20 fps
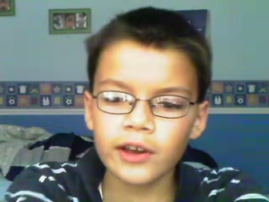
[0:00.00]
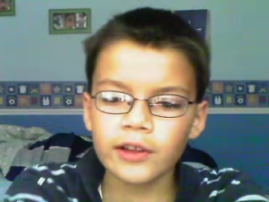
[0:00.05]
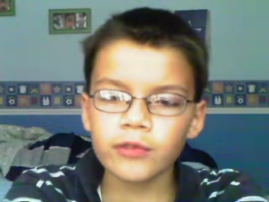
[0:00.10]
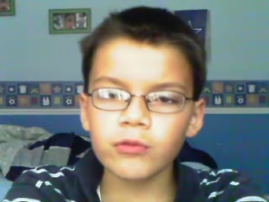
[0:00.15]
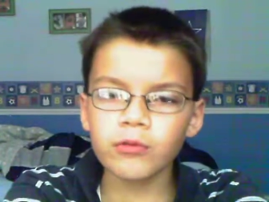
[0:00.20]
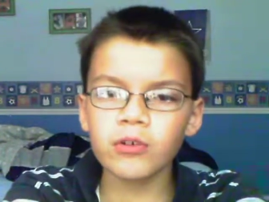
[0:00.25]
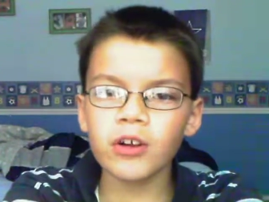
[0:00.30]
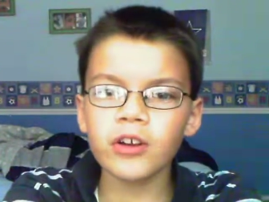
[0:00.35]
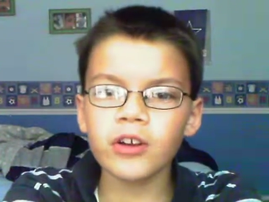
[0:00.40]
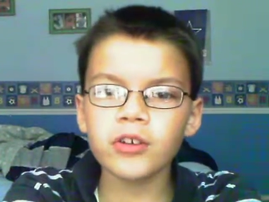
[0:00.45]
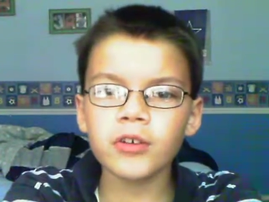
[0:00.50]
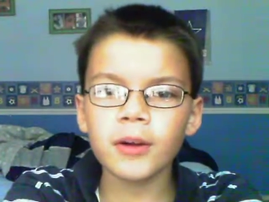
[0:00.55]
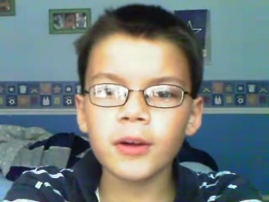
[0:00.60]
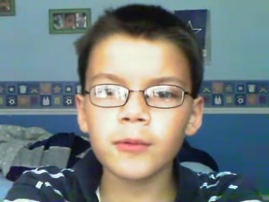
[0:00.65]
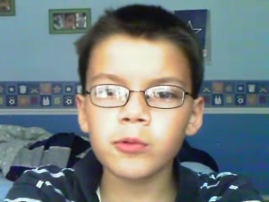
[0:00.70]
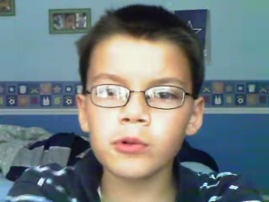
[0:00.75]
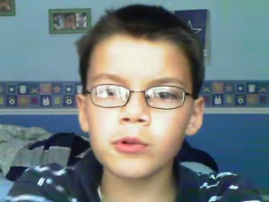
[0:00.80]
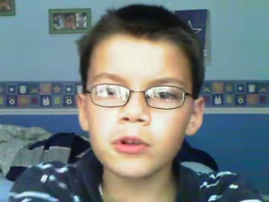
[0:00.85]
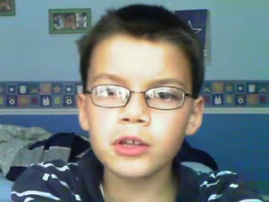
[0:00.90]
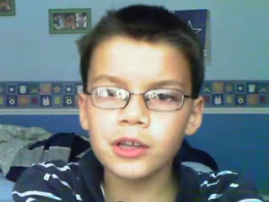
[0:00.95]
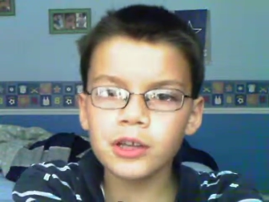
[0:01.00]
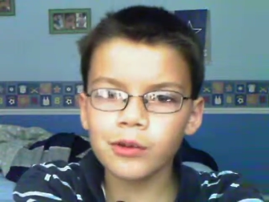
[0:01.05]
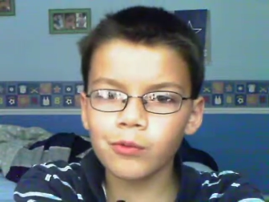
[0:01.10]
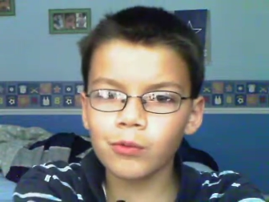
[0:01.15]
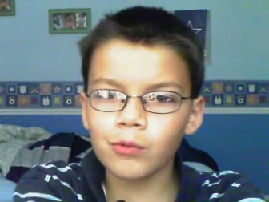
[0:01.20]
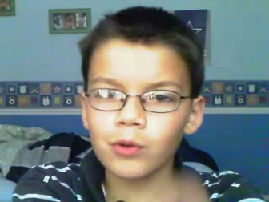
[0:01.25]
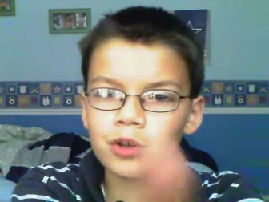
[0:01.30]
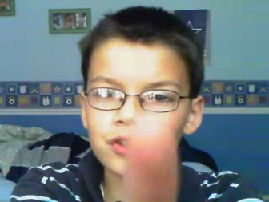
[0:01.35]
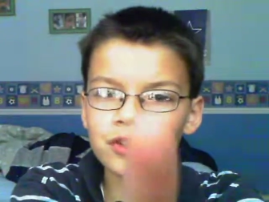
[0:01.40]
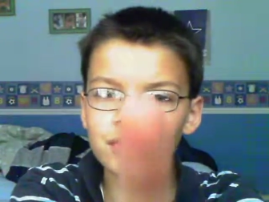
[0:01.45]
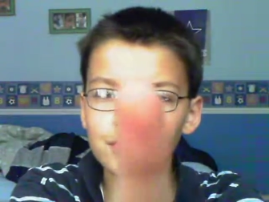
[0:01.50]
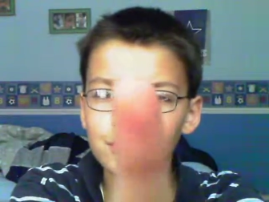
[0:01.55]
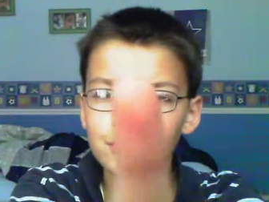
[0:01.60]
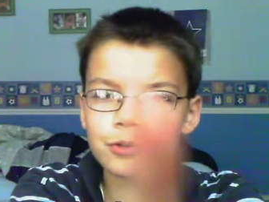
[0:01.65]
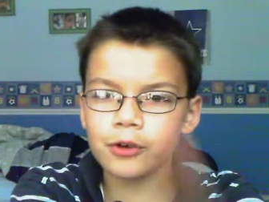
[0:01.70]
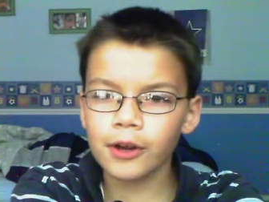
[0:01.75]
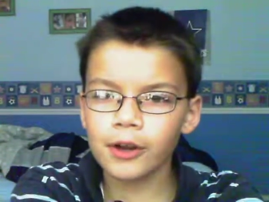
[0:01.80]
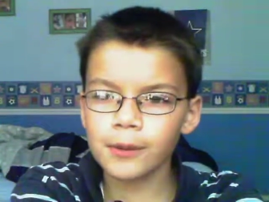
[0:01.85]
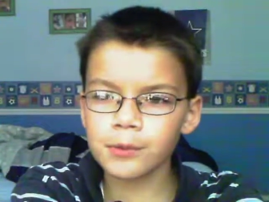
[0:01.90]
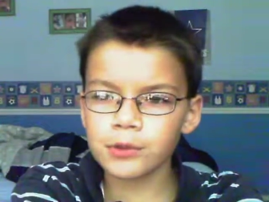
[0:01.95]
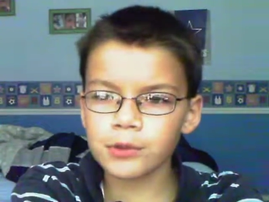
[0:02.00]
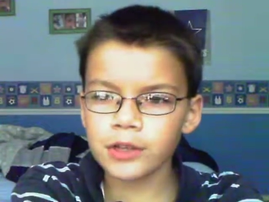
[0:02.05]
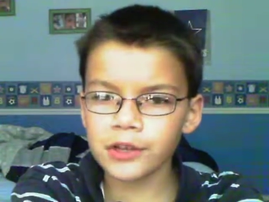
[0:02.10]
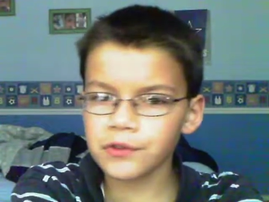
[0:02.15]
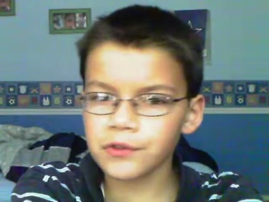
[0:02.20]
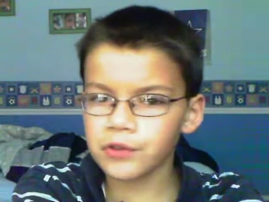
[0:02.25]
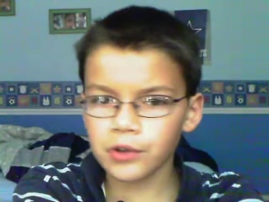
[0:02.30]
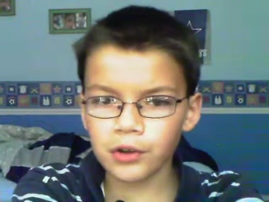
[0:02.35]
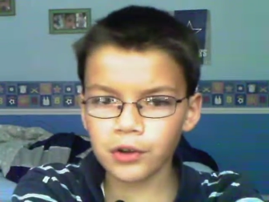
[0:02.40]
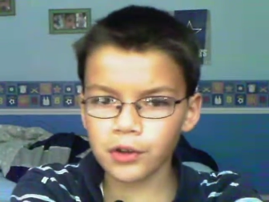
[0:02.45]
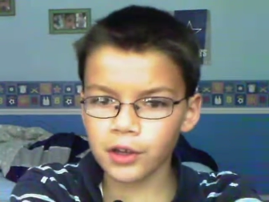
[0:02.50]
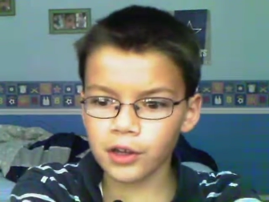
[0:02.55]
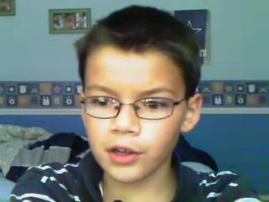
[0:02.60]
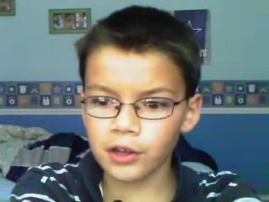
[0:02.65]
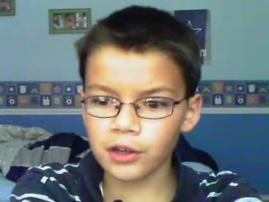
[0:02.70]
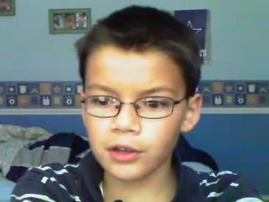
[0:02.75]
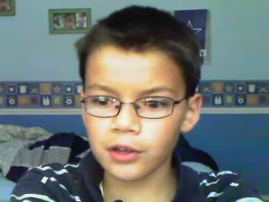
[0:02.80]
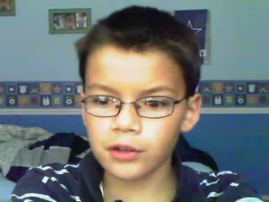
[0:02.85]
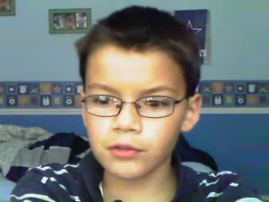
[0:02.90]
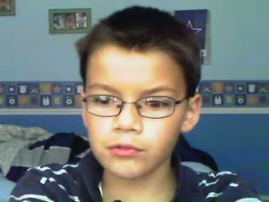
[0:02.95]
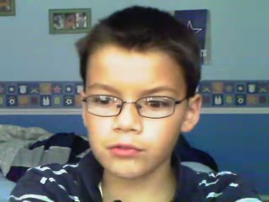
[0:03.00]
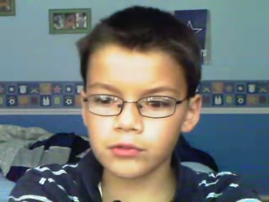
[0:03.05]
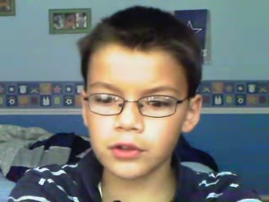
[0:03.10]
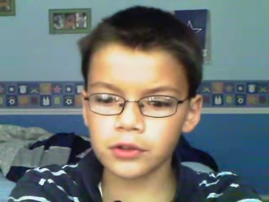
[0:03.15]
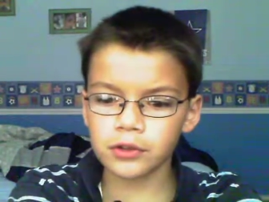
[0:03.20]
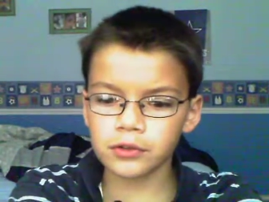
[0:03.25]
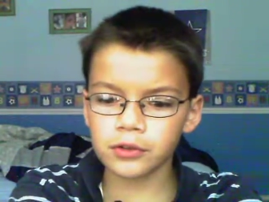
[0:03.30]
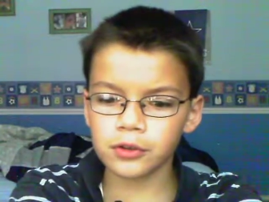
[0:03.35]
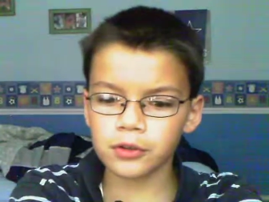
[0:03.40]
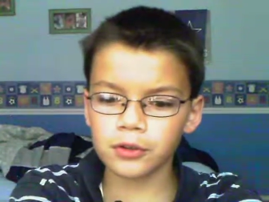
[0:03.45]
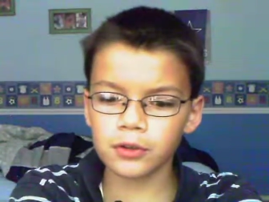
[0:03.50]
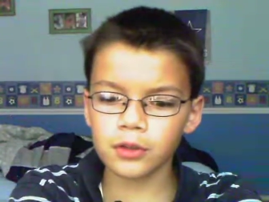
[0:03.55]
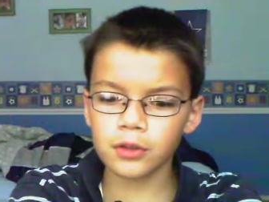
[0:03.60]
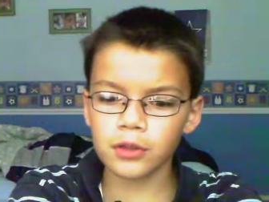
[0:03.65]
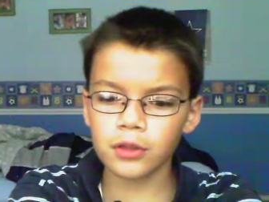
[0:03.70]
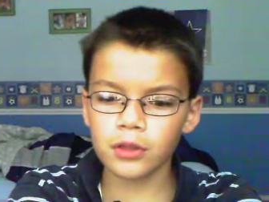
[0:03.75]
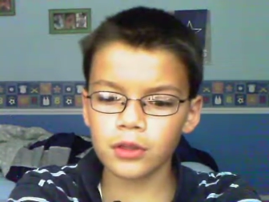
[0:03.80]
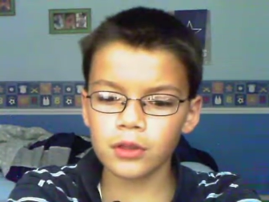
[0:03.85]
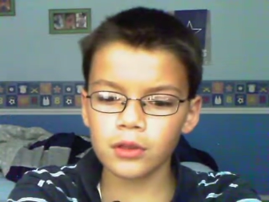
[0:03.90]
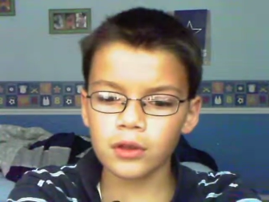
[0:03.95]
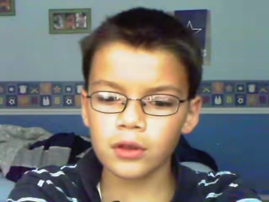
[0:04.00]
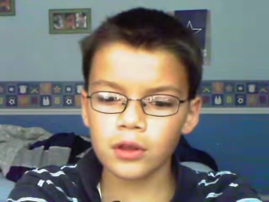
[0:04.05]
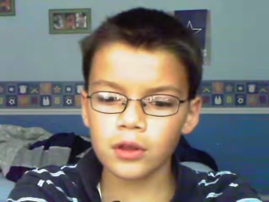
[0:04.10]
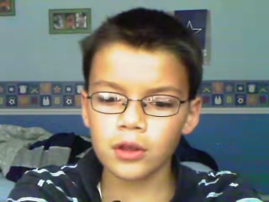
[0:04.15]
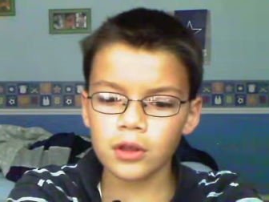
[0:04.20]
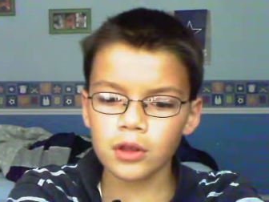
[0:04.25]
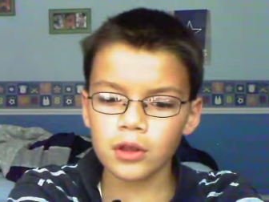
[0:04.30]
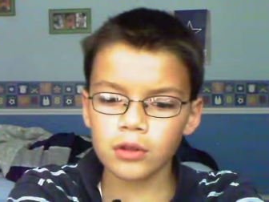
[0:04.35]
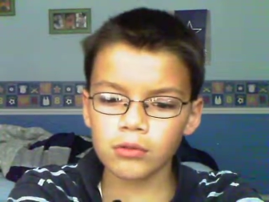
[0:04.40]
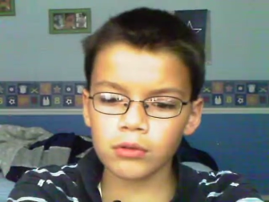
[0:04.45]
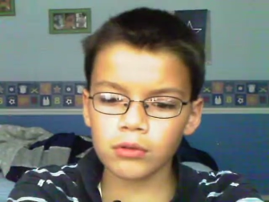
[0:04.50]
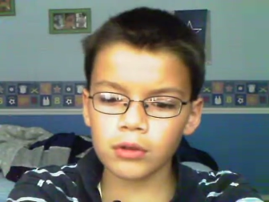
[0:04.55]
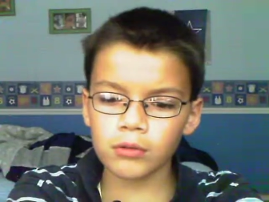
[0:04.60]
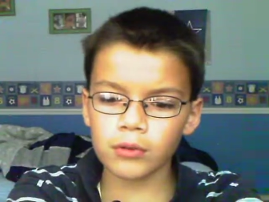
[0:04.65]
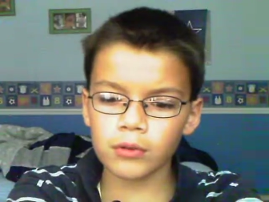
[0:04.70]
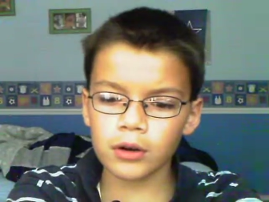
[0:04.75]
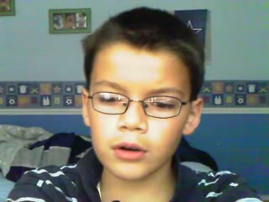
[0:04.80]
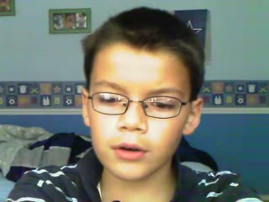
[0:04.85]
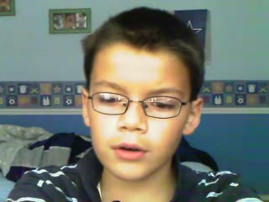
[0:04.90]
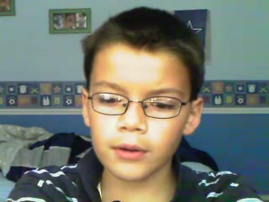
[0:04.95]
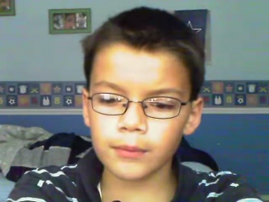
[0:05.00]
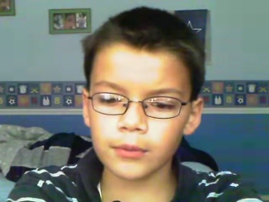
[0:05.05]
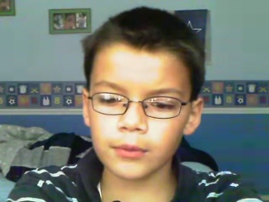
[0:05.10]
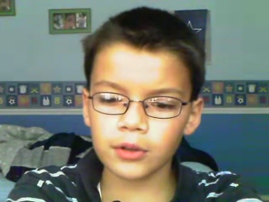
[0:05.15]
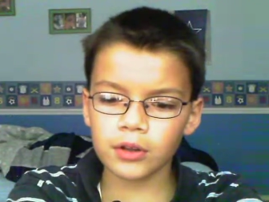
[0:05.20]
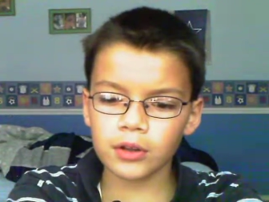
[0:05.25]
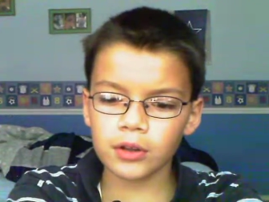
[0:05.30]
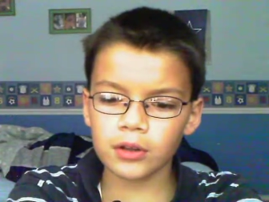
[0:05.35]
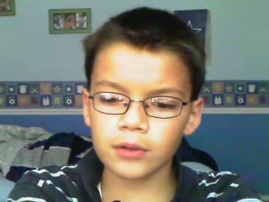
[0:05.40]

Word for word: Runner-ups will only get one subscriber, that's all they get. That's what the runner-ups get